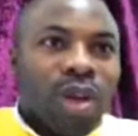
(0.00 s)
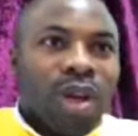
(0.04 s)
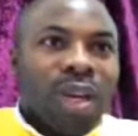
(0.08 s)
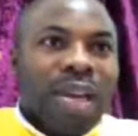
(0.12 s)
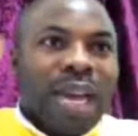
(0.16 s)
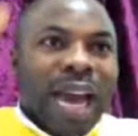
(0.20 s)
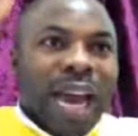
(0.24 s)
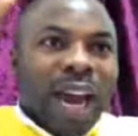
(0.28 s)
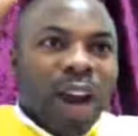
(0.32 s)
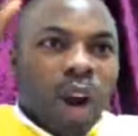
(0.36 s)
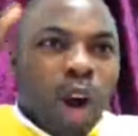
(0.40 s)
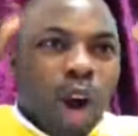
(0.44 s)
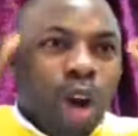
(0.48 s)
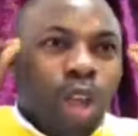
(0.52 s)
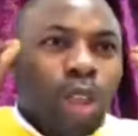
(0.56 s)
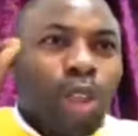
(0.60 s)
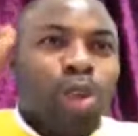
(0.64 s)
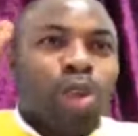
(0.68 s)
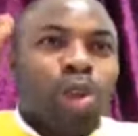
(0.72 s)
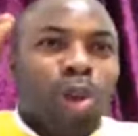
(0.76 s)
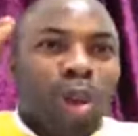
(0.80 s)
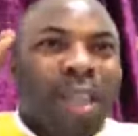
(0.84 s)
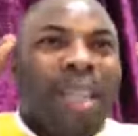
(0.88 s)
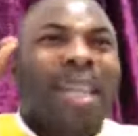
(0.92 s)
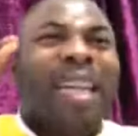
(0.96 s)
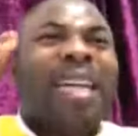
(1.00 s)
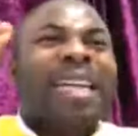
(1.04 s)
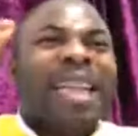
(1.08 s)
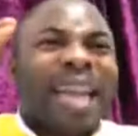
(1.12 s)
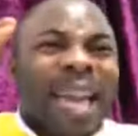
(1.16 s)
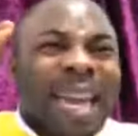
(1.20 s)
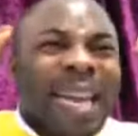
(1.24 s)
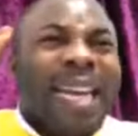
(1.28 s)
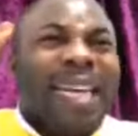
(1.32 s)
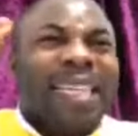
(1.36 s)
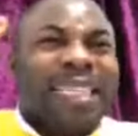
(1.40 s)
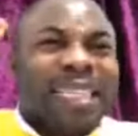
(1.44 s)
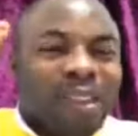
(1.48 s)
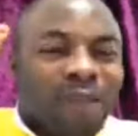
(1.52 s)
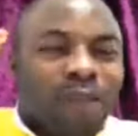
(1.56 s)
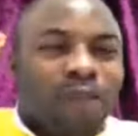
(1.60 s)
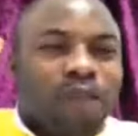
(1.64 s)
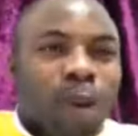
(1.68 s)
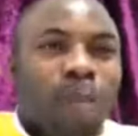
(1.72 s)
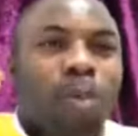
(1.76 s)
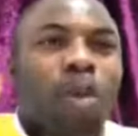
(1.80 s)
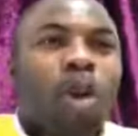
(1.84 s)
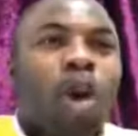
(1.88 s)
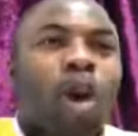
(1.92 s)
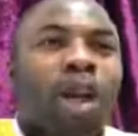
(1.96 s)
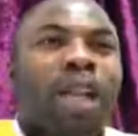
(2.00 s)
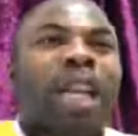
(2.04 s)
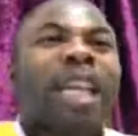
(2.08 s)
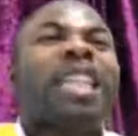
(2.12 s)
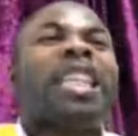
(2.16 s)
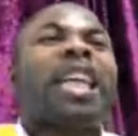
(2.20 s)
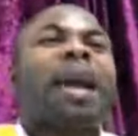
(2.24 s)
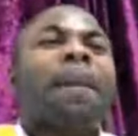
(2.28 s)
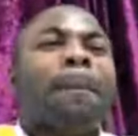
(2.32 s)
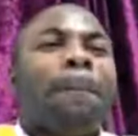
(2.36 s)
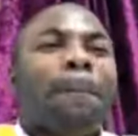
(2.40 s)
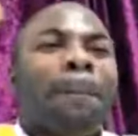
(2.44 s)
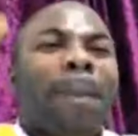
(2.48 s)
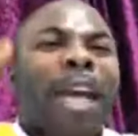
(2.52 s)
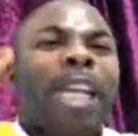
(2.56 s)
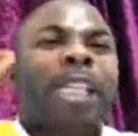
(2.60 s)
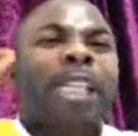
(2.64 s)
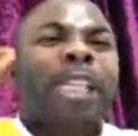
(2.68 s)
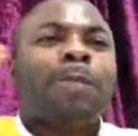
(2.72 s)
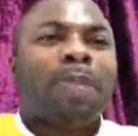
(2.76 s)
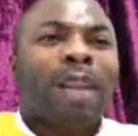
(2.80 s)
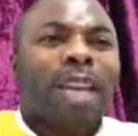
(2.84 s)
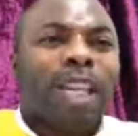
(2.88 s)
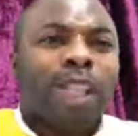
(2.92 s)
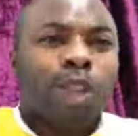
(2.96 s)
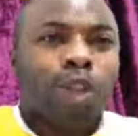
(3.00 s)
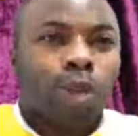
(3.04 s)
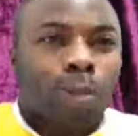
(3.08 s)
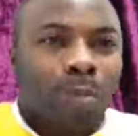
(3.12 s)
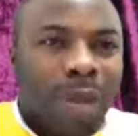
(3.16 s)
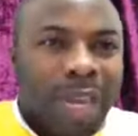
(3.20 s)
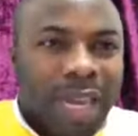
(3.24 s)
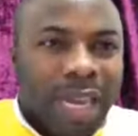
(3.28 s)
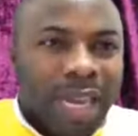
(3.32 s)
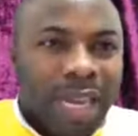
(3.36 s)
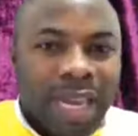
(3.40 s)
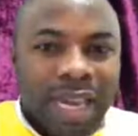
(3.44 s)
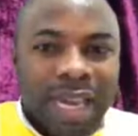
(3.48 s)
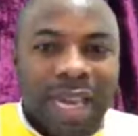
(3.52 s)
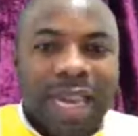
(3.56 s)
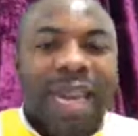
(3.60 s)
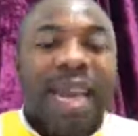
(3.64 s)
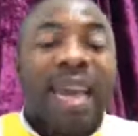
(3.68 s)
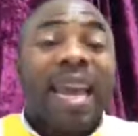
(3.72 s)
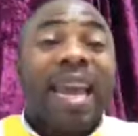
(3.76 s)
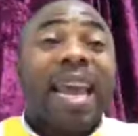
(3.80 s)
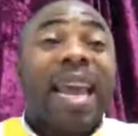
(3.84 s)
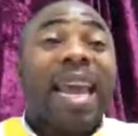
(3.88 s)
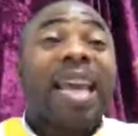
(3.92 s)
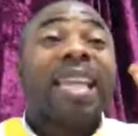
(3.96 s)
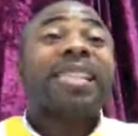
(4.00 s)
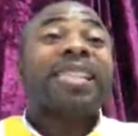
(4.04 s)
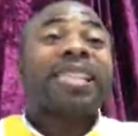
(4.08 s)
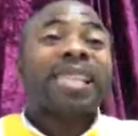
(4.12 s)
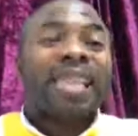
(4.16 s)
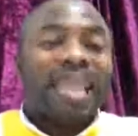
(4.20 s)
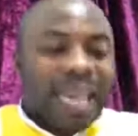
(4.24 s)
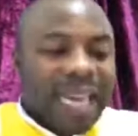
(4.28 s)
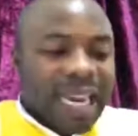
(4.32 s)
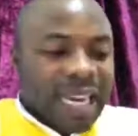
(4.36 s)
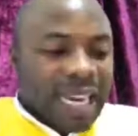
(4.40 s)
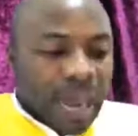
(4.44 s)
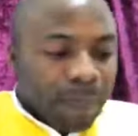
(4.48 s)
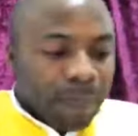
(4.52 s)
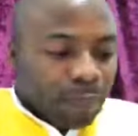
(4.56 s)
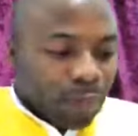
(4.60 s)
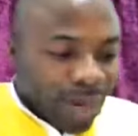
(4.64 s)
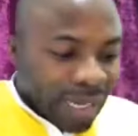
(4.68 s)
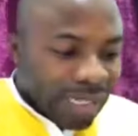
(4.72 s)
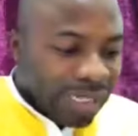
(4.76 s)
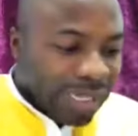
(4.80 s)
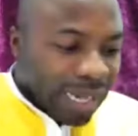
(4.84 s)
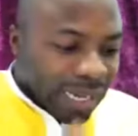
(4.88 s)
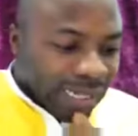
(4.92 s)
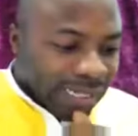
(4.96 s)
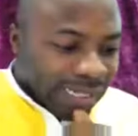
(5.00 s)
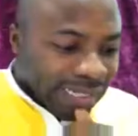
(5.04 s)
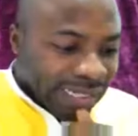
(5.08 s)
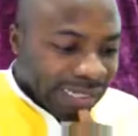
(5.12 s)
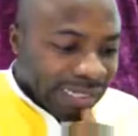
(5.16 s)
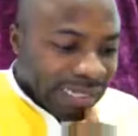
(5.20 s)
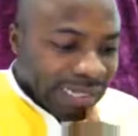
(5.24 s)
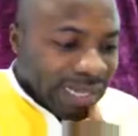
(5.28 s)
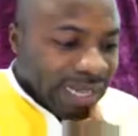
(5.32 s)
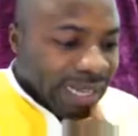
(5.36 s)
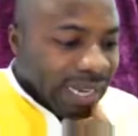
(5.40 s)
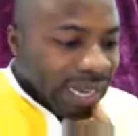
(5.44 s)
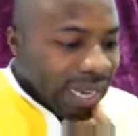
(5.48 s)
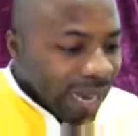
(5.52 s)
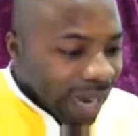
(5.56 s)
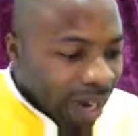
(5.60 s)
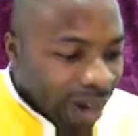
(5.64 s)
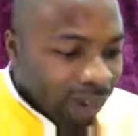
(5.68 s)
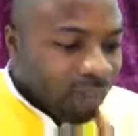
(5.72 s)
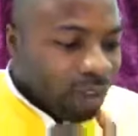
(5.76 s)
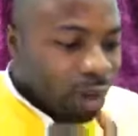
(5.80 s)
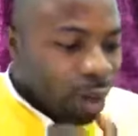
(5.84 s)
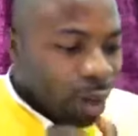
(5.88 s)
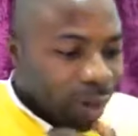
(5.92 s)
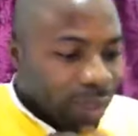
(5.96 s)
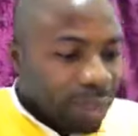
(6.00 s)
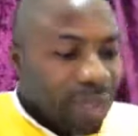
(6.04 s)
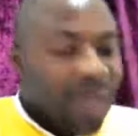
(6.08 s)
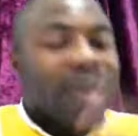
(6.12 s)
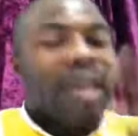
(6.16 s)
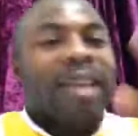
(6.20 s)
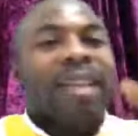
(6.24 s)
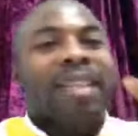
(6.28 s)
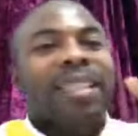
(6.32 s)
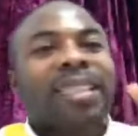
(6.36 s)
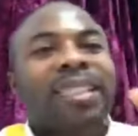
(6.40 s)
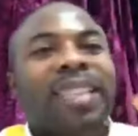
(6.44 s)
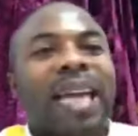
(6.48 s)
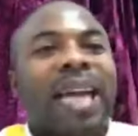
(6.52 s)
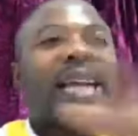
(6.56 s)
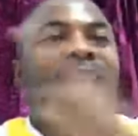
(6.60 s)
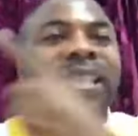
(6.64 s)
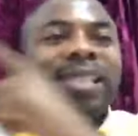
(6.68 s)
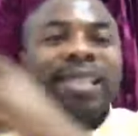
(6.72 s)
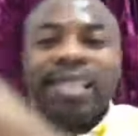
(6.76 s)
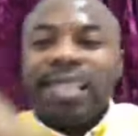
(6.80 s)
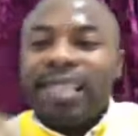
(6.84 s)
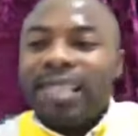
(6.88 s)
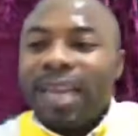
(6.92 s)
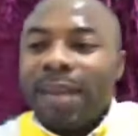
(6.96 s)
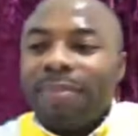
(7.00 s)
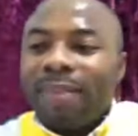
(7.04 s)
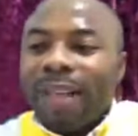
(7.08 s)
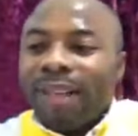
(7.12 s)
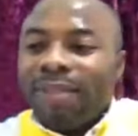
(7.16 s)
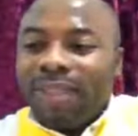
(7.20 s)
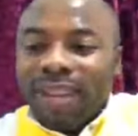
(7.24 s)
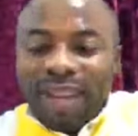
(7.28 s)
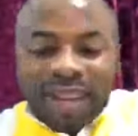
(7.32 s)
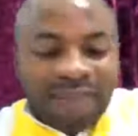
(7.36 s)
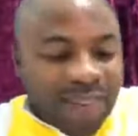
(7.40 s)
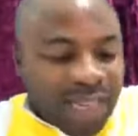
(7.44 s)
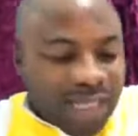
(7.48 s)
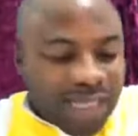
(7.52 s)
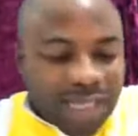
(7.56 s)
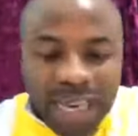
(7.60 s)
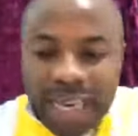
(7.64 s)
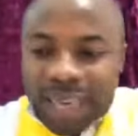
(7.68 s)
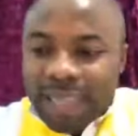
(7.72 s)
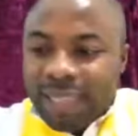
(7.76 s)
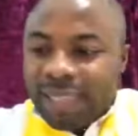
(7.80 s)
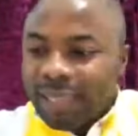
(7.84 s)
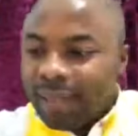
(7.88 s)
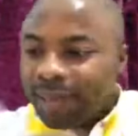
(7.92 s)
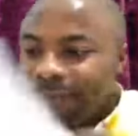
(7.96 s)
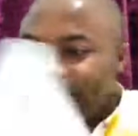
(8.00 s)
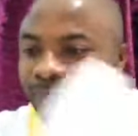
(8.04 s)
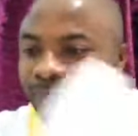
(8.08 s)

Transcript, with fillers: uh, or you don't need anything from God, the best place to be is in the presence of God. Genesis chapter 3 verse 8.